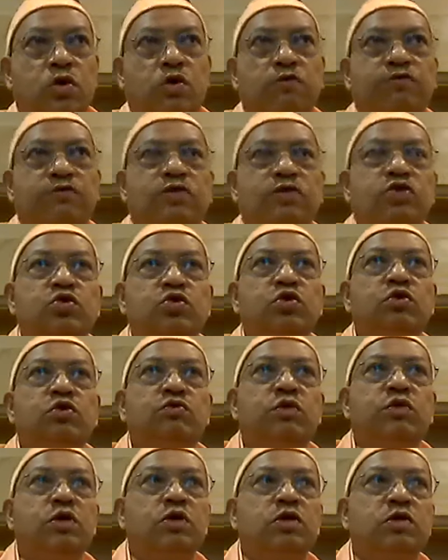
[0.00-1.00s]
of this
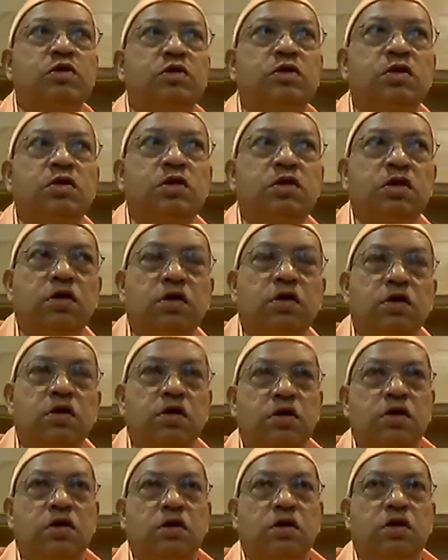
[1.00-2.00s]
universe
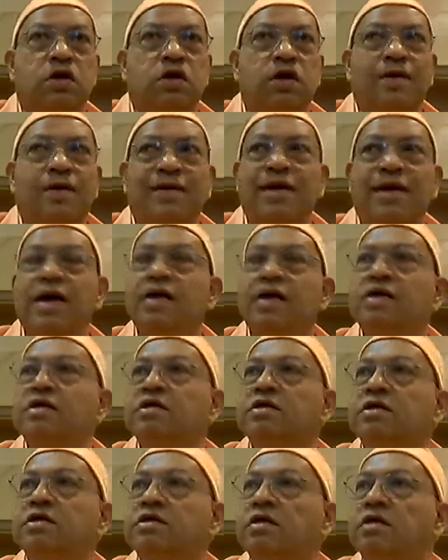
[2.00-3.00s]

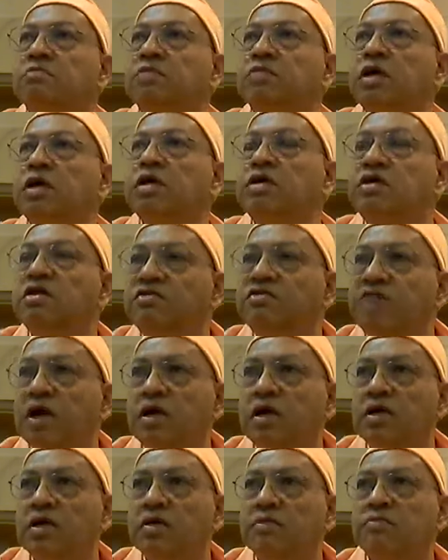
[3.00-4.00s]
as something
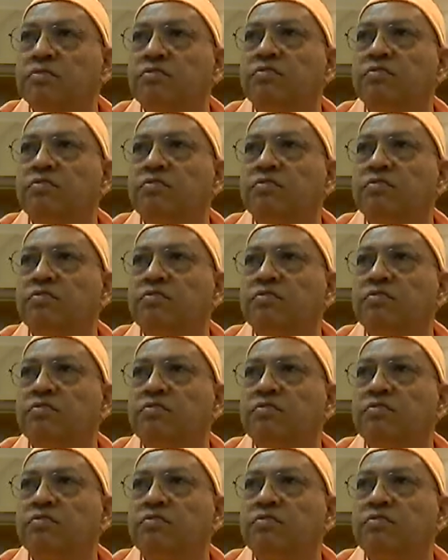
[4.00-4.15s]
divine.